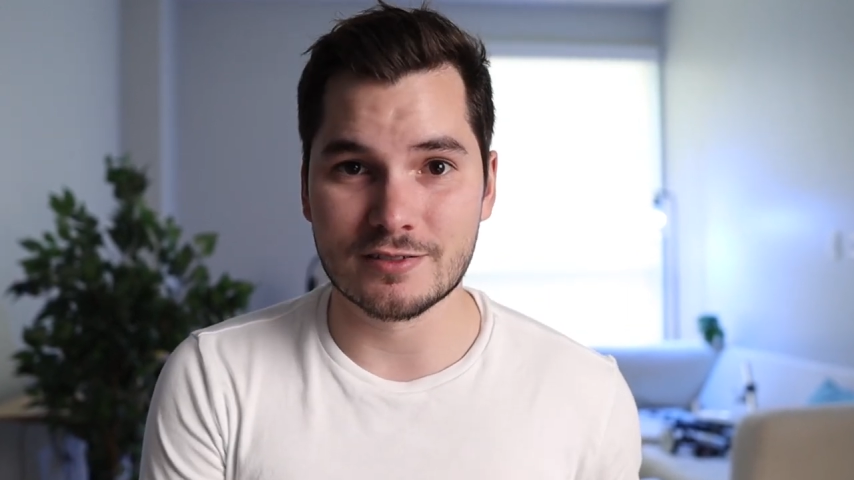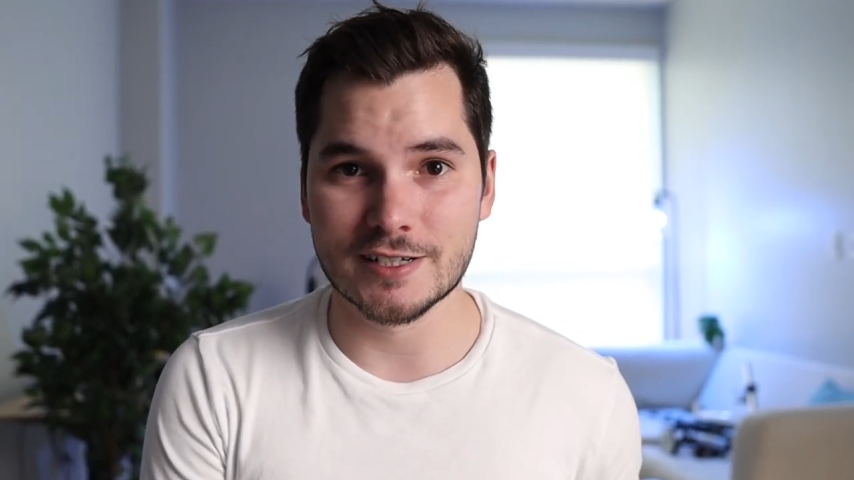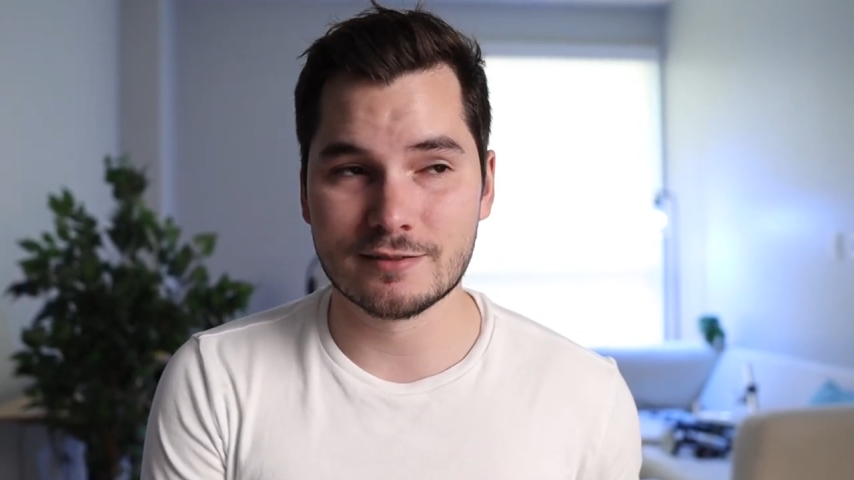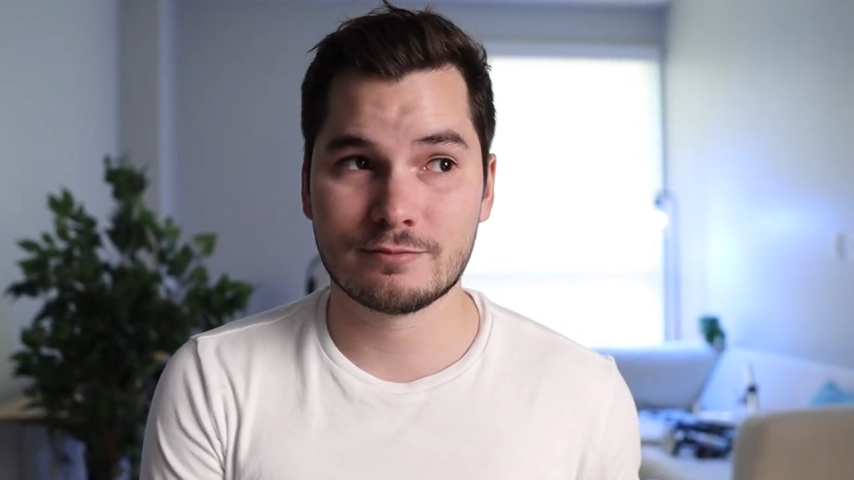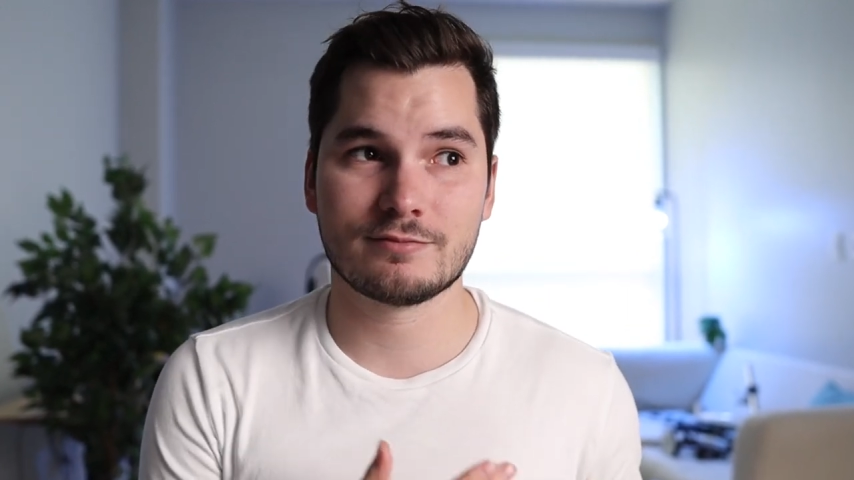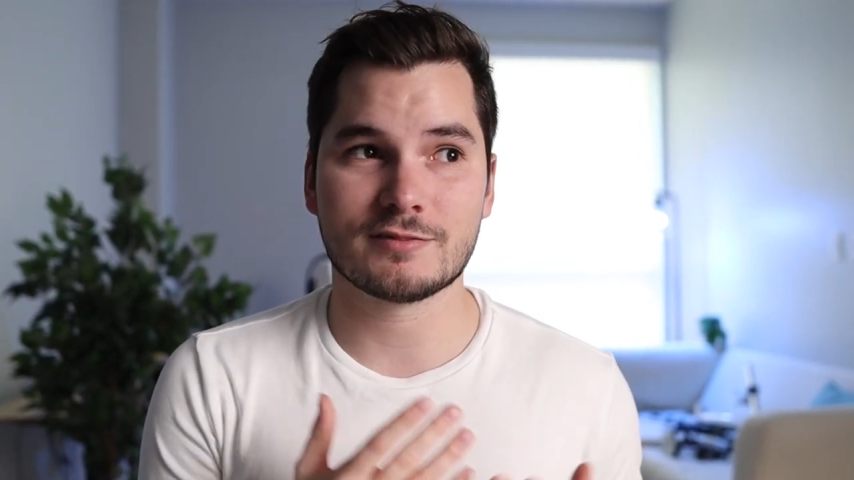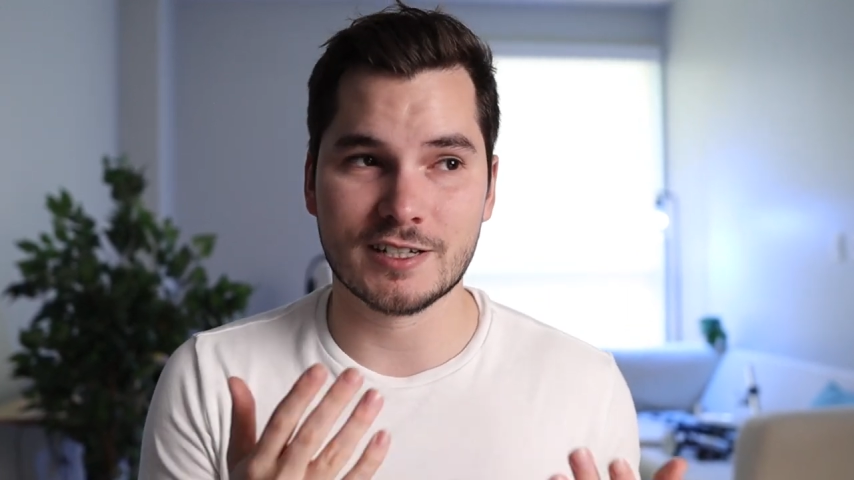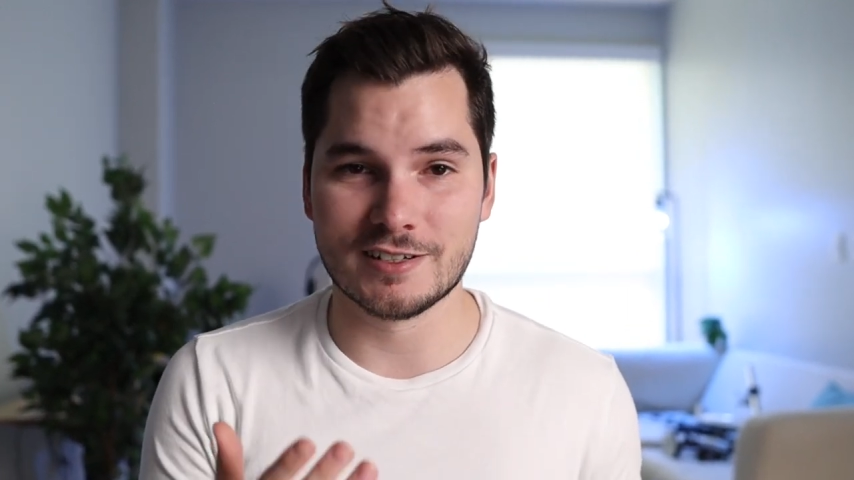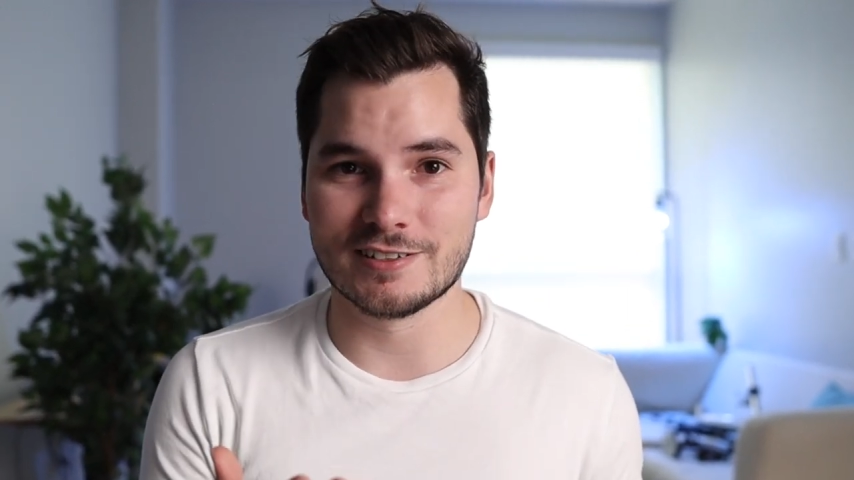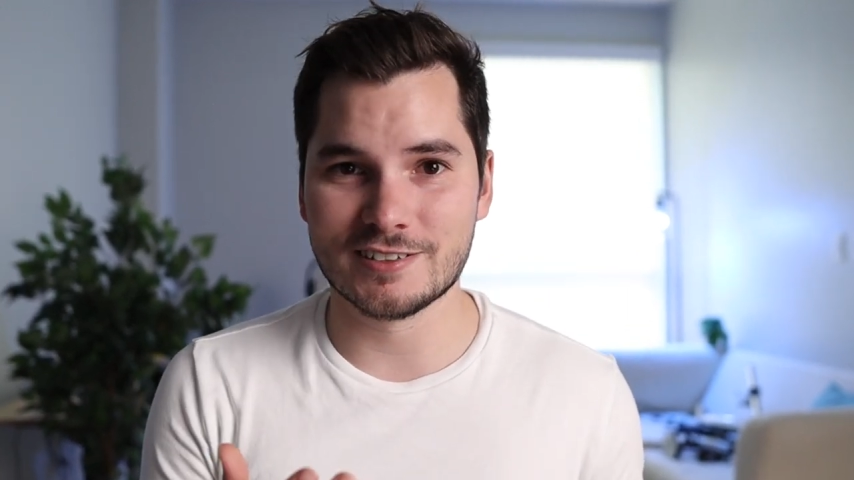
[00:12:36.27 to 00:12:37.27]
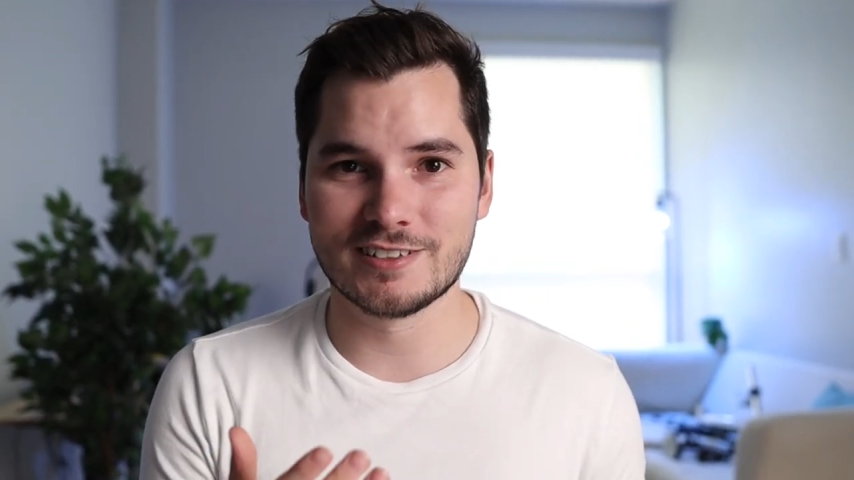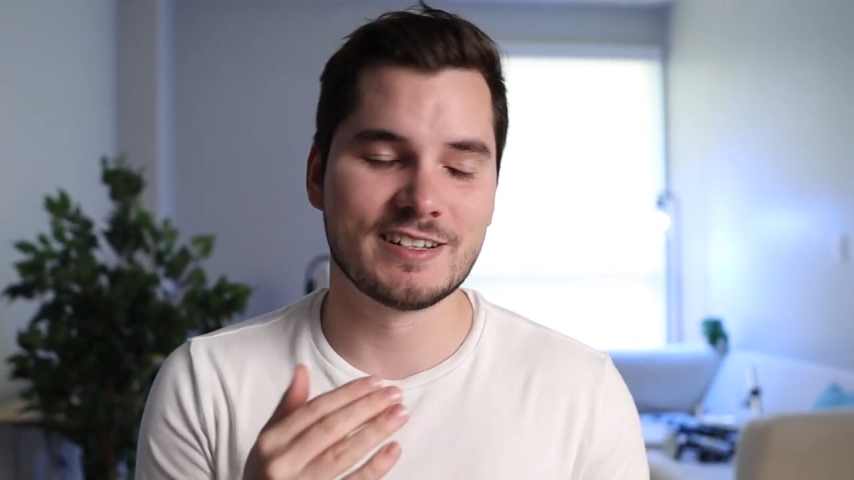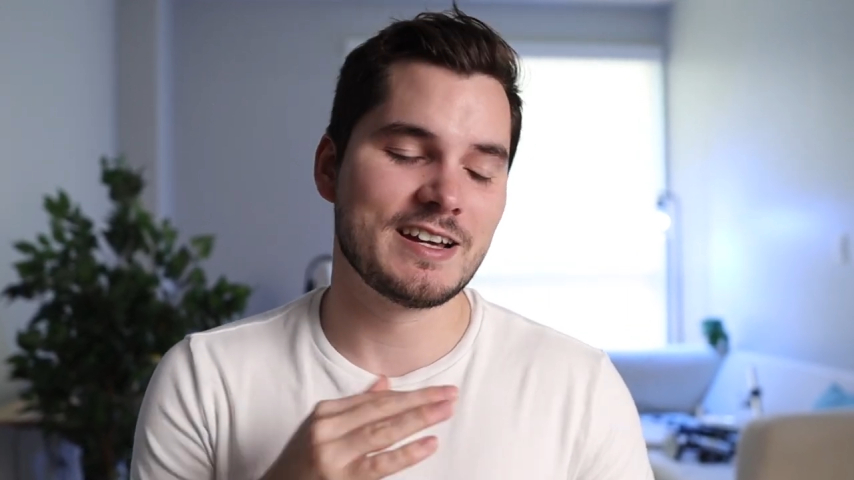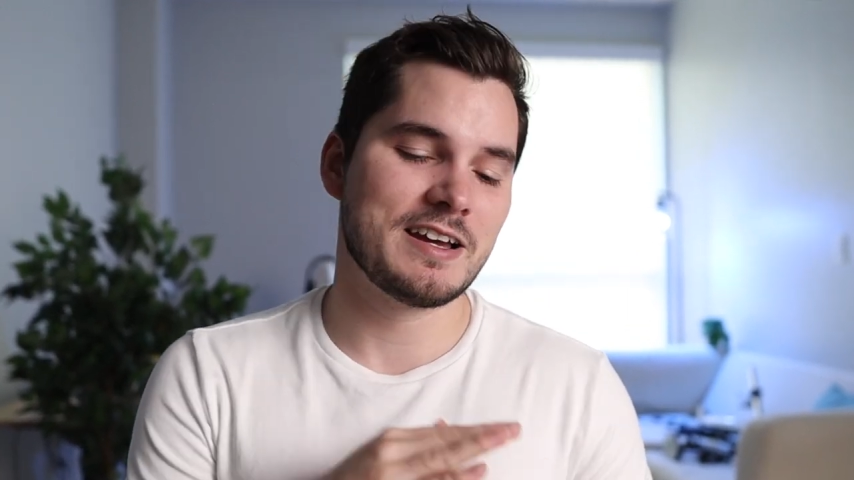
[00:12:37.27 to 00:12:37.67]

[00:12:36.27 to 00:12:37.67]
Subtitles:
right? Ideally.